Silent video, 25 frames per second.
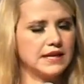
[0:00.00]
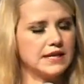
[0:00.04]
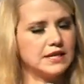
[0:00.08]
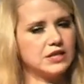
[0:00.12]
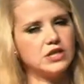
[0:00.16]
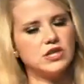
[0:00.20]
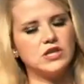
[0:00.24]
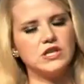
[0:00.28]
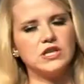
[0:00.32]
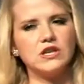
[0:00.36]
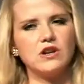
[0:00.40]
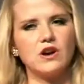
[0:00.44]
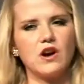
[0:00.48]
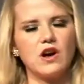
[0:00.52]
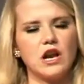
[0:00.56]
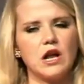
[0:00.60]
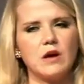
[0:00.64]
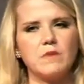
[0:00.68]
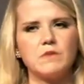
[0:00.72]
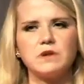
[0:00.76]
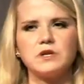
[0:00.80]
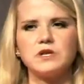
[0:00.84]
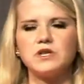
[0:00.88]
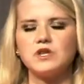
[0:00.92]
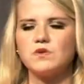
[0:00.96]
and she got
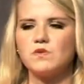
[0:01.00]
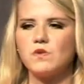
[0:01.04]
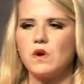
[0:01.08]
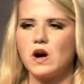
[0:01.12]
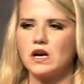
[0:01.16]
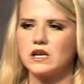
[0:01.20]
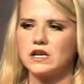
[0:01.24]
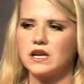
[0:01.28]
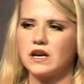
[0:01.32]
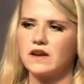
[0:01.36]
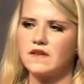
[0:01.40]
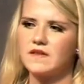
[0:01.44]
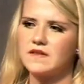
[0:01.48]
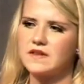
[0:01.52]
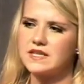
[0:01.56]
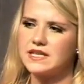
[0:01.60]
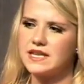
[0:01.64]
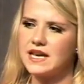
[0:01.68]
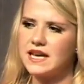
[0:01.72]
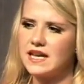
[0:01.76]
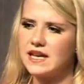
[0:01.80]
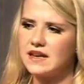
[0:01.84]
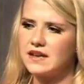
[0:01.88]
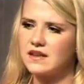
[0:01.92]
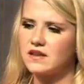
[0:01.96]
up, and she walked out of the
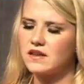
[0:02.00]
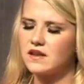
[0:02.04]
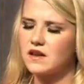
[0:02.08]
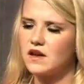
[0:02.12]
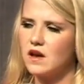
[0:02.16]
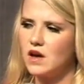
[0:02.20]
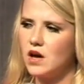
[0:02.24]
tent.